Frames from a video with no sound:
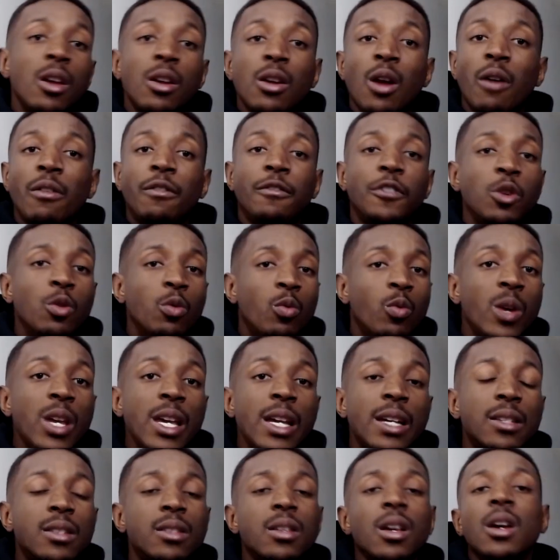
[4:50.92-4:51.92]
a few
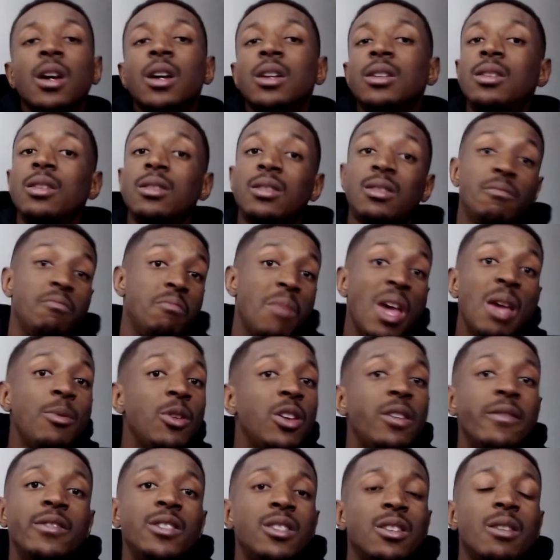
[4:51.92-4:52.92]
weeks to maybe
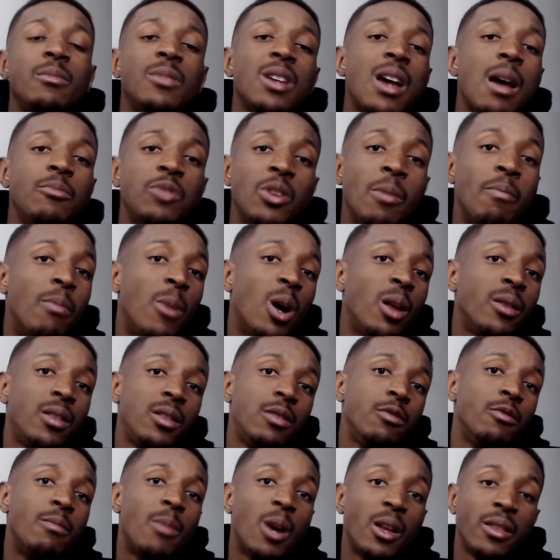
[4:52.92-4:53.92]
even sometimes a month
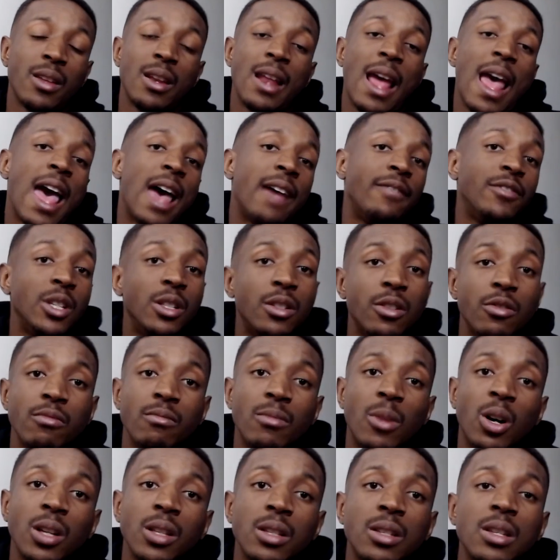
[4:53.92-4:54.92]
to a month and a half to 2
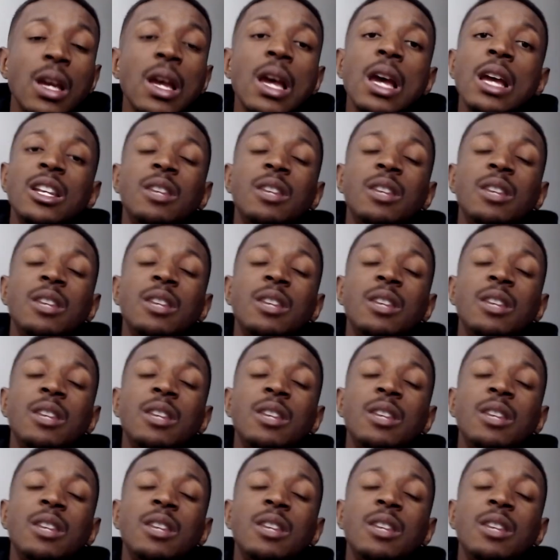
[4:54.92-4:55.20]
months,